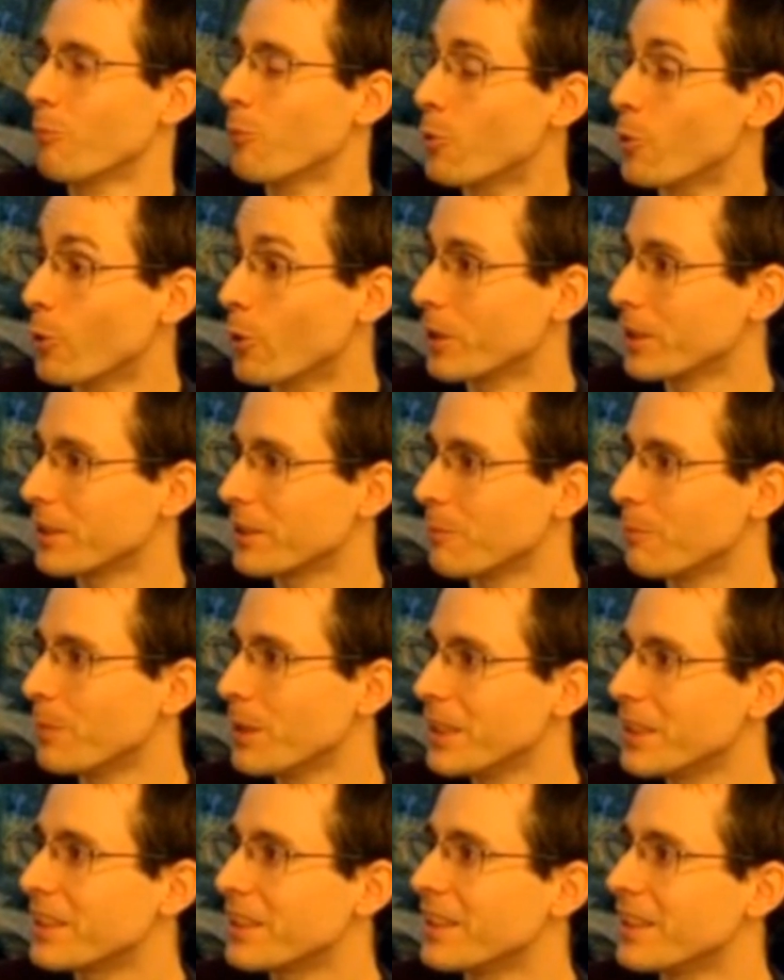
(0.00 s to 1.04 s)
learned the
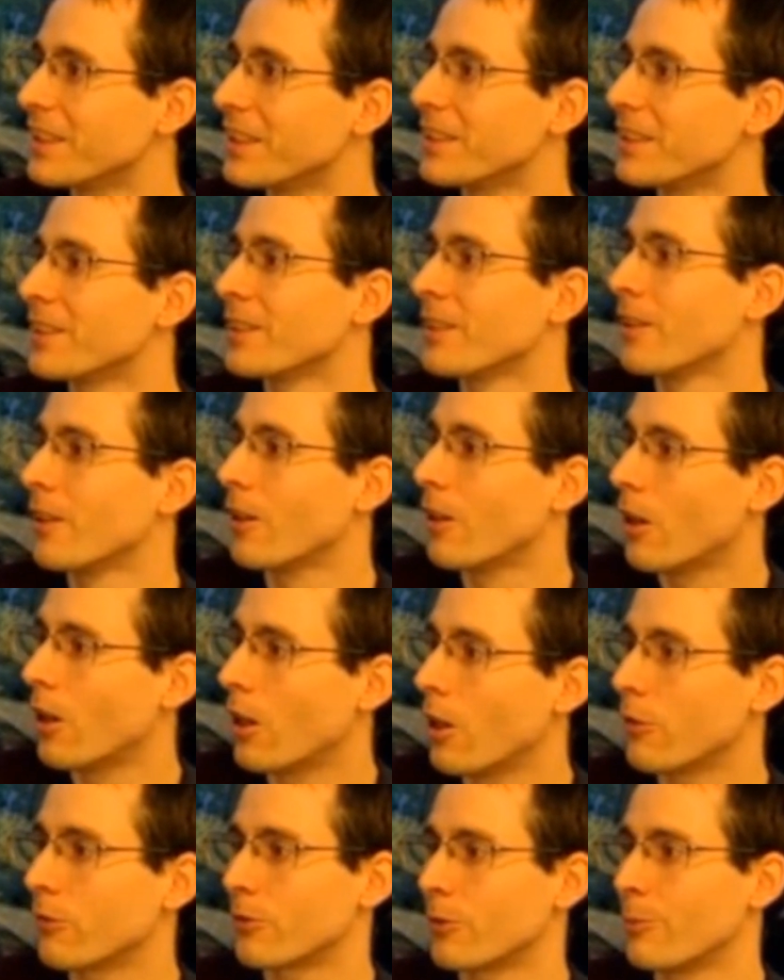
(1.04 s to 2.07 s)
basics
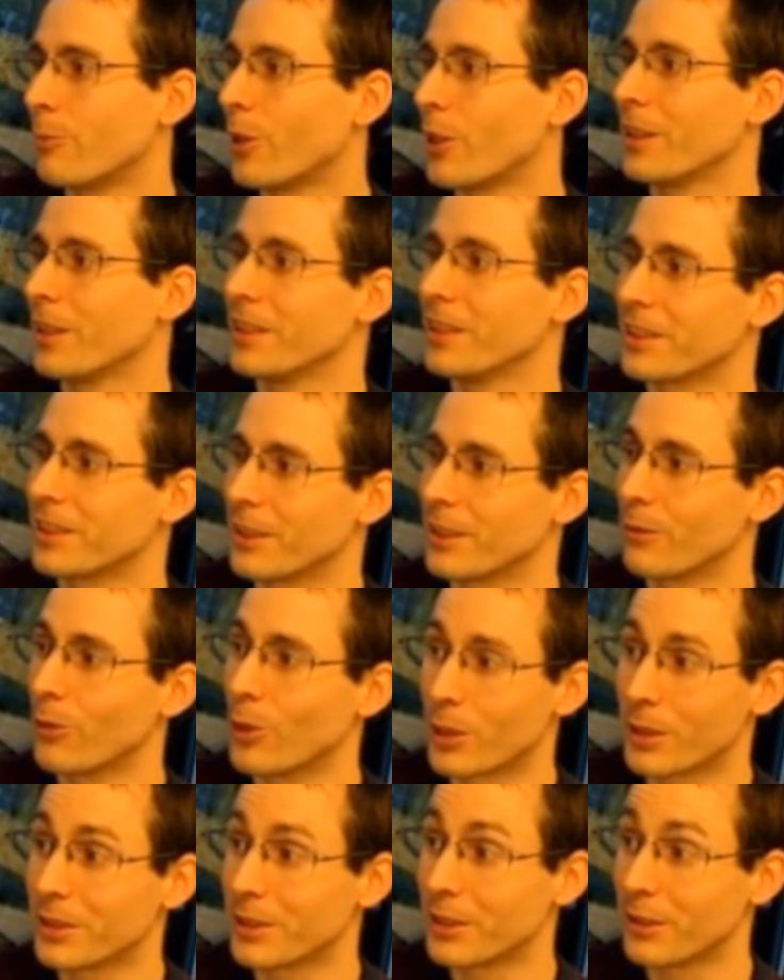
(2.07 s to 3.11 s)
of robotics, like
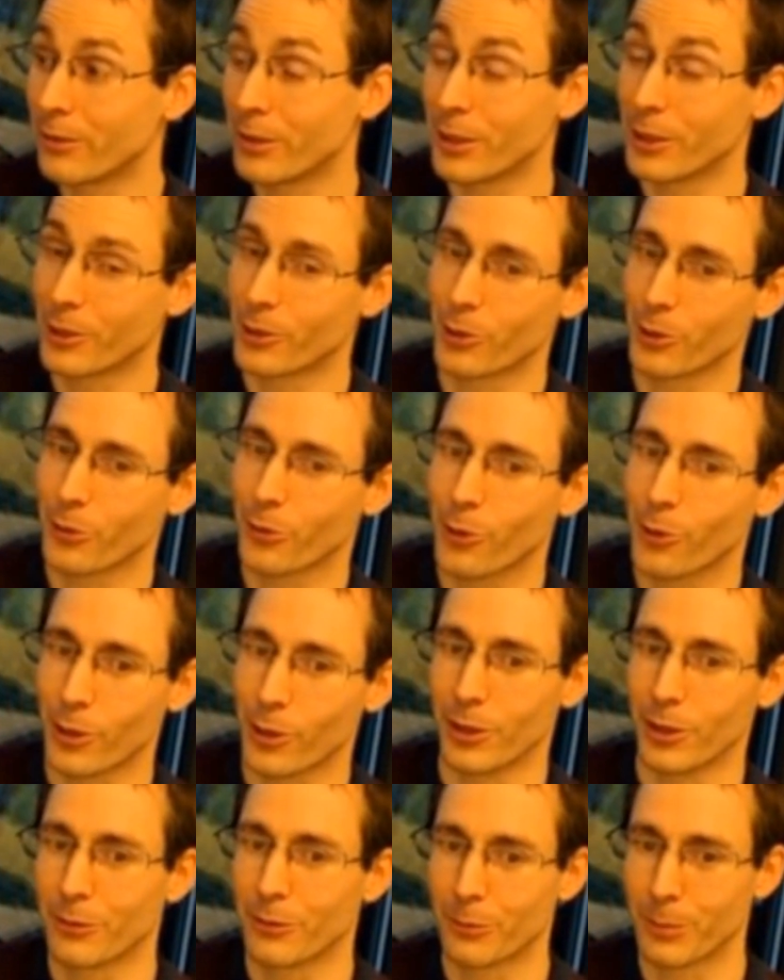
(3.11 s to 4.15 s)
what is even a
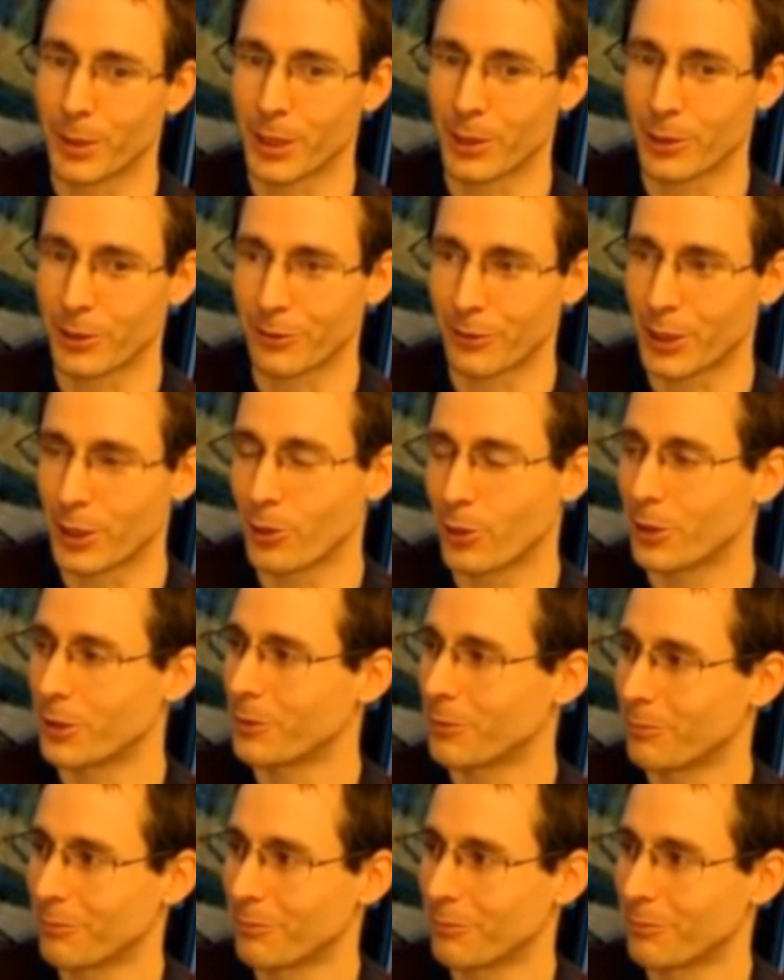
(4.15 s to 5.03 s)
controller, because we don't